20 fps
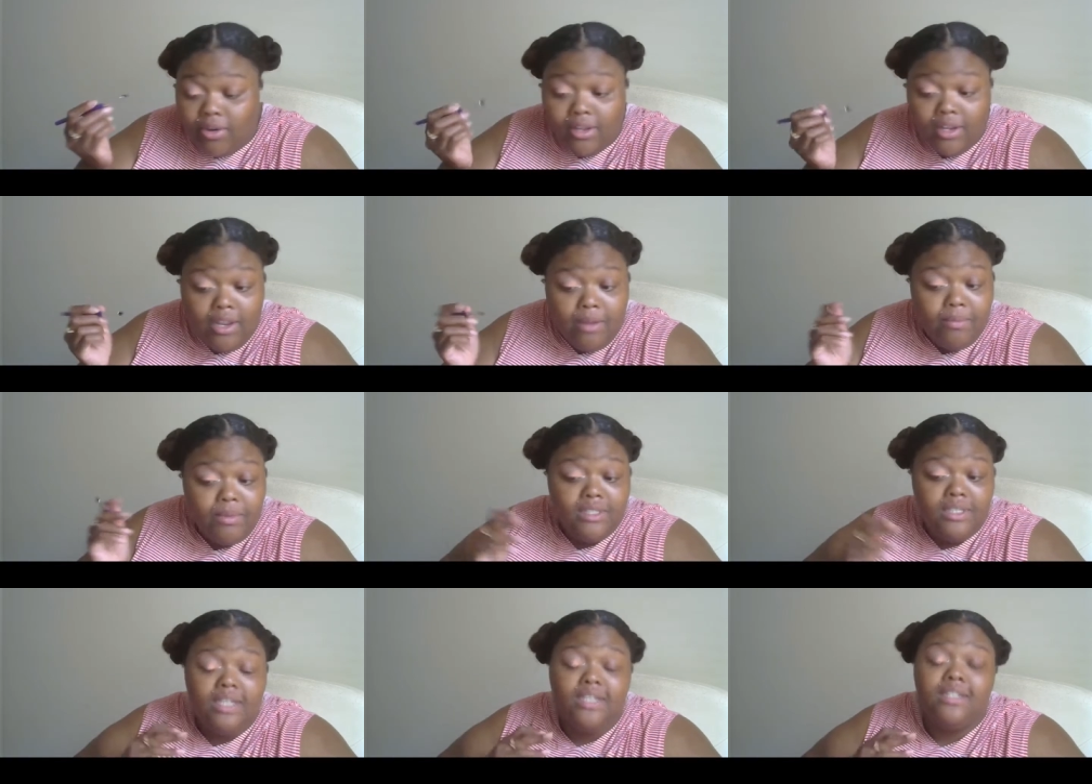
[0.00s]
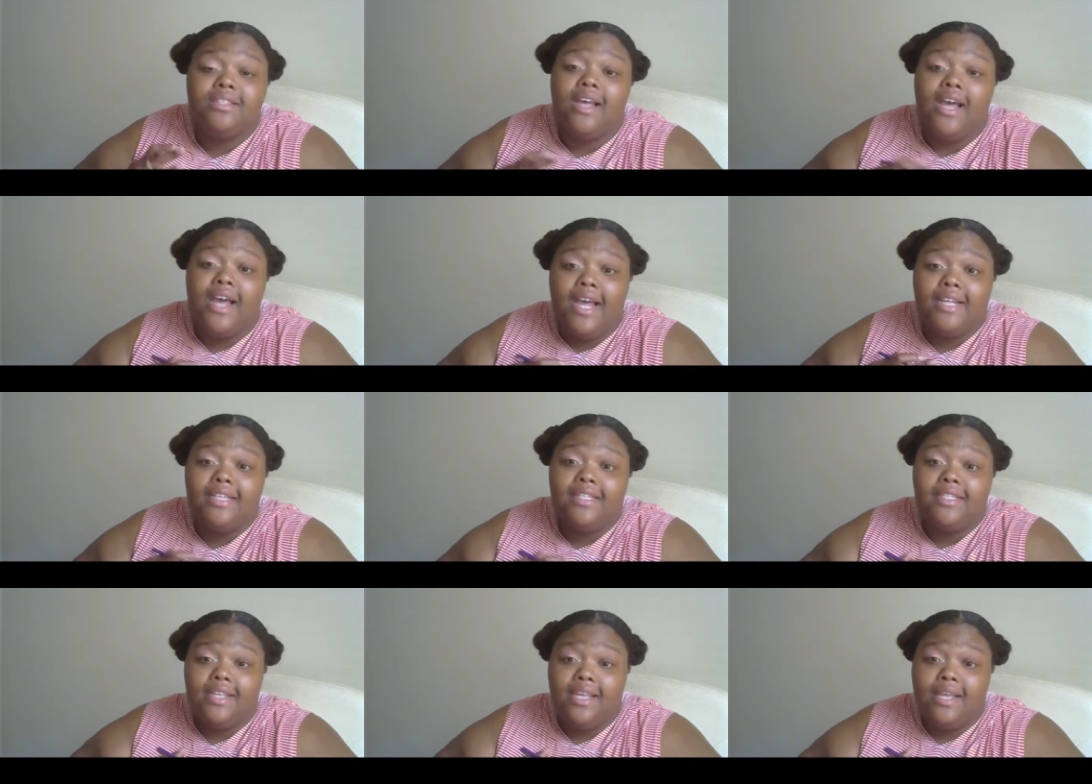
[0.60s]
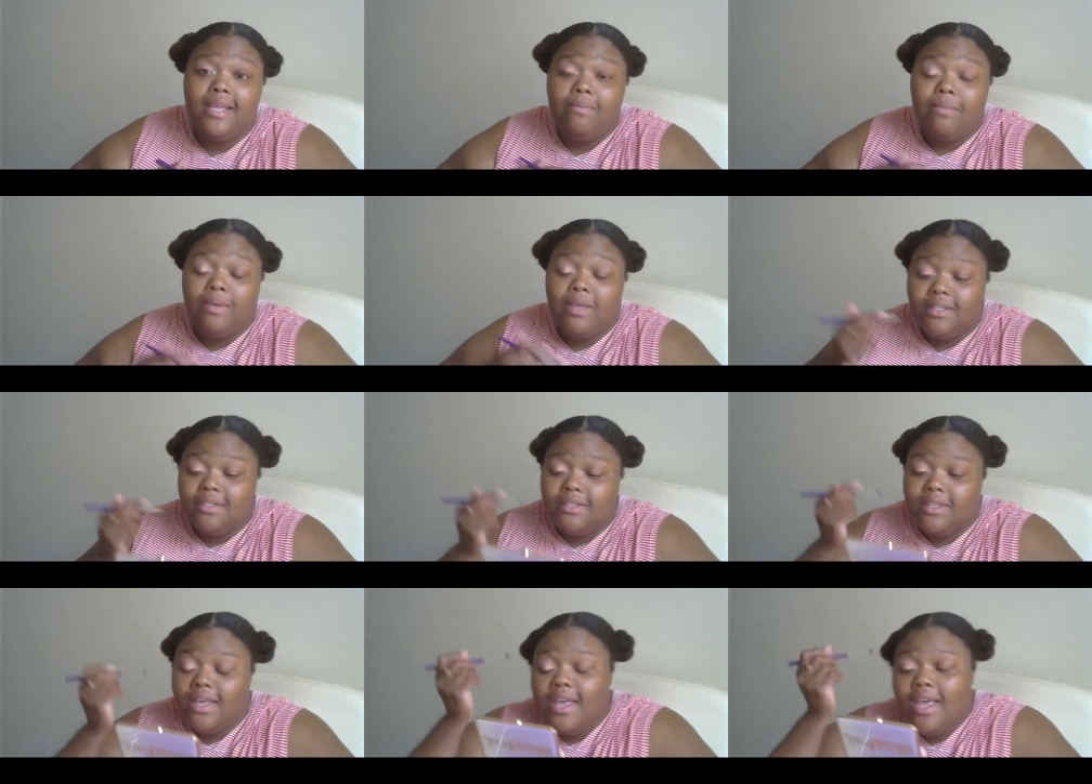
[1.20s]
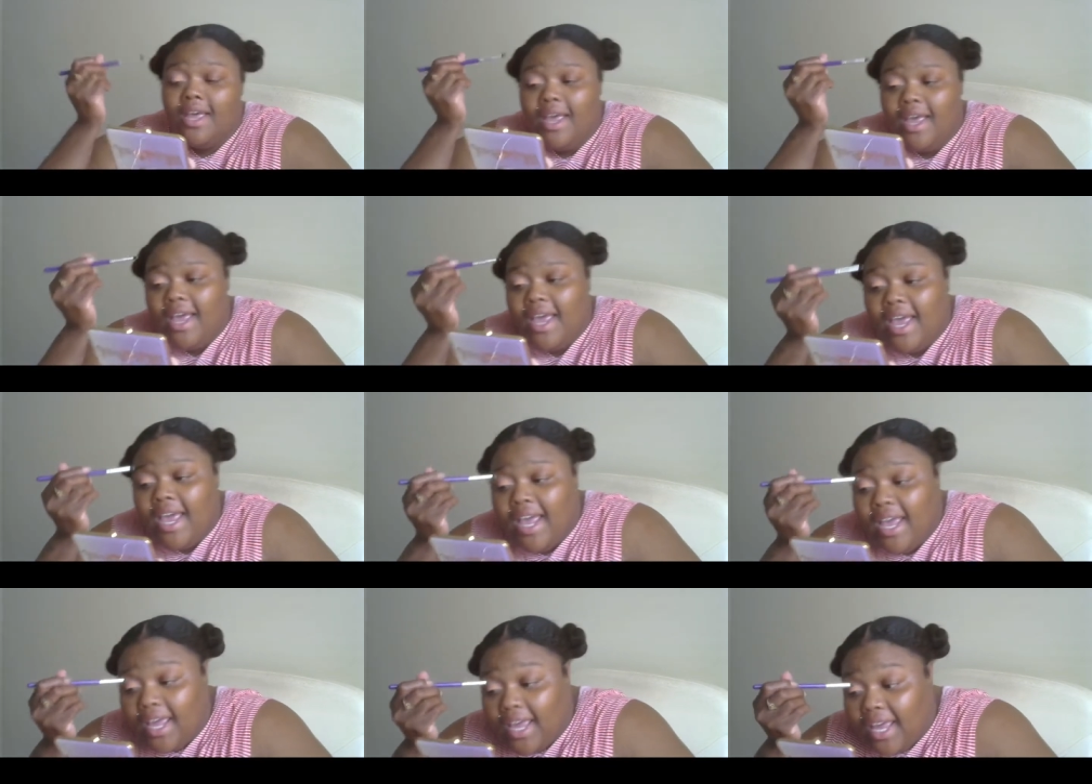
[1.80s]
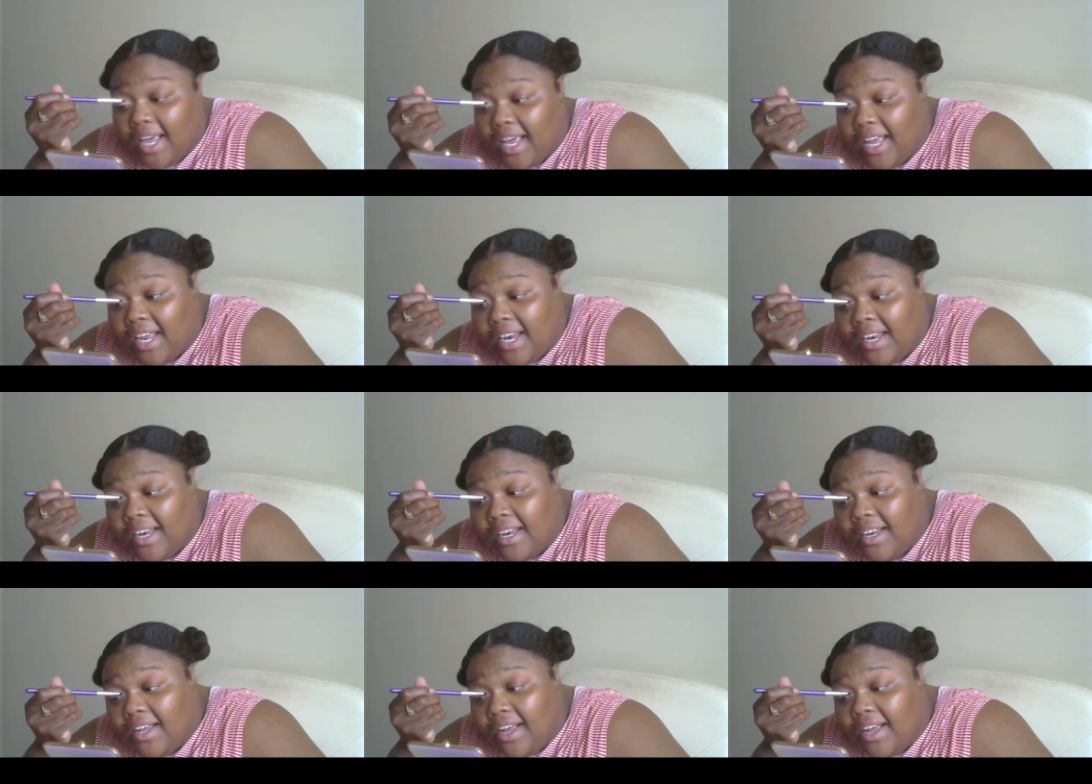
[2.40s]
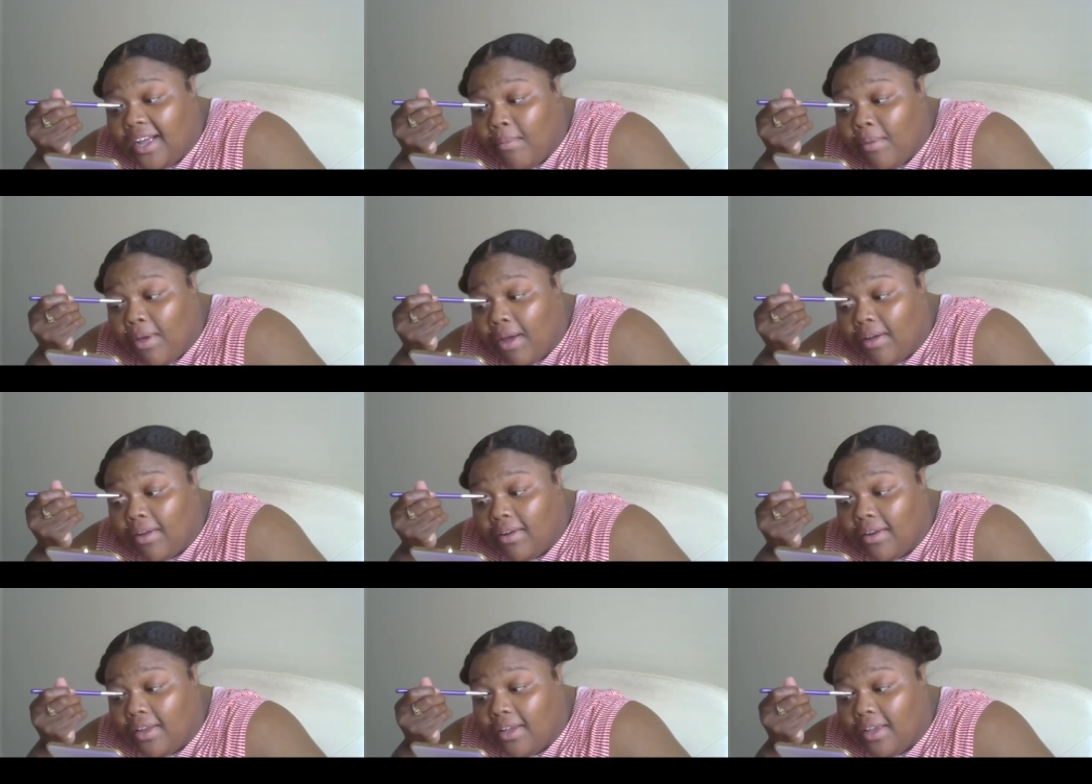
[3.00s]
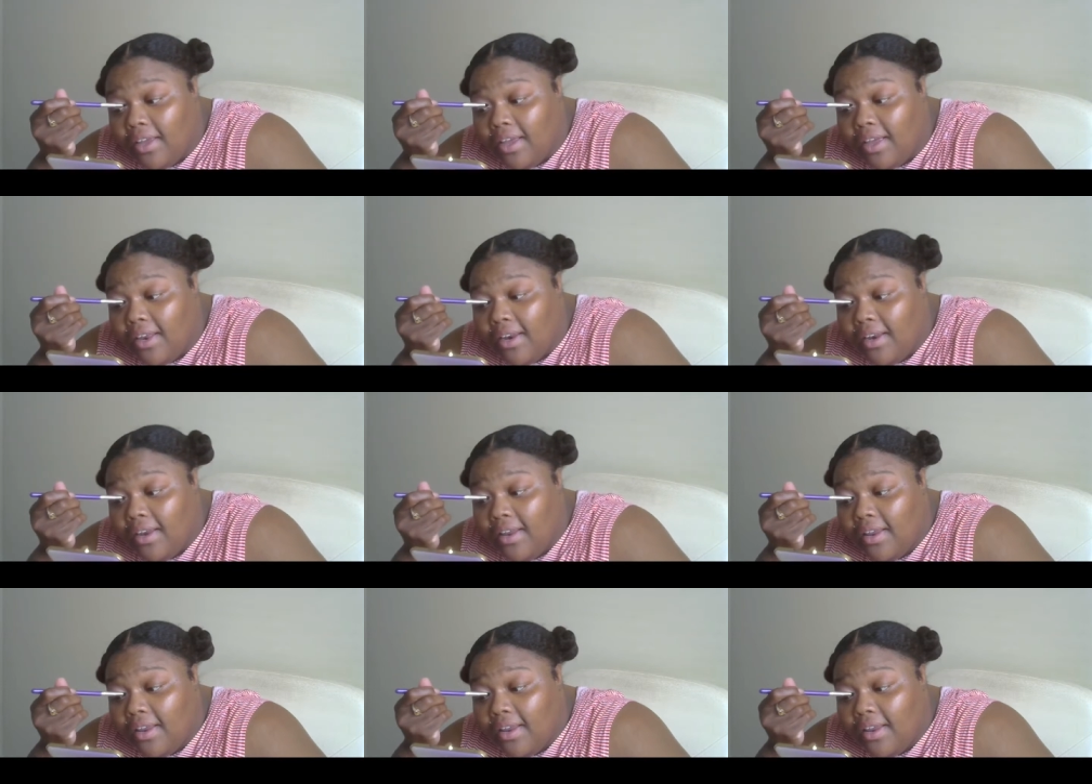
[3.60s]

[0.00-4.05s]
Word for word: let me stick to I statements, it could come out looking